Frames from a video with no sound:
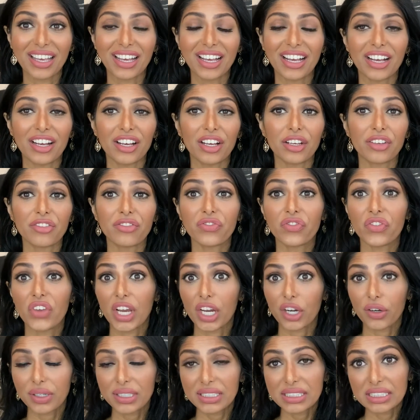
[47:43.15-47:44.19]
A
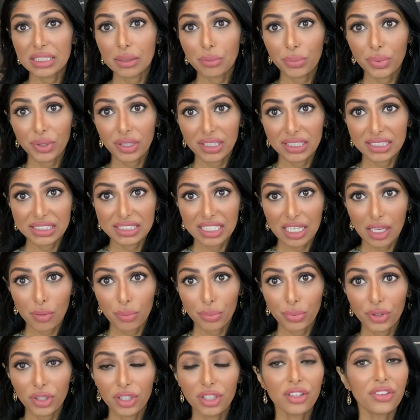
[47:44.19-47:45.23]
very simple
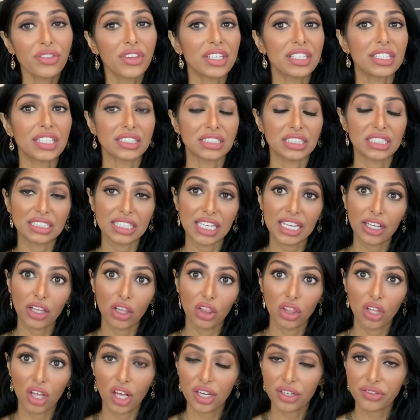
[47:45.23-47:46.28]
example that doesn't take a
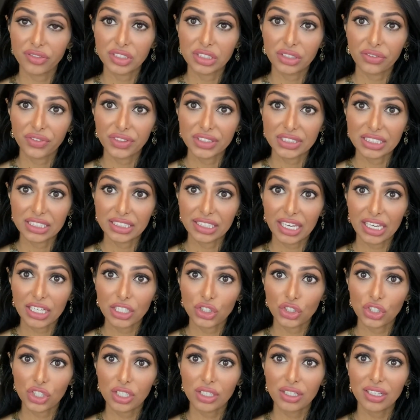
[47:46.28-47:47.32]
lot of
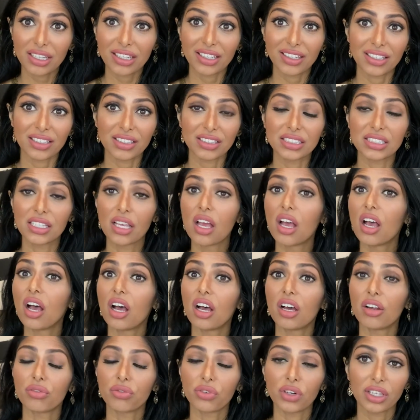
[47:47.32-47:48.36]
sophistication is
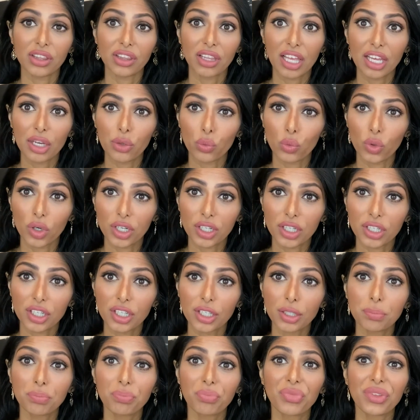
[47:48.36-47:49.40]
a frontline worker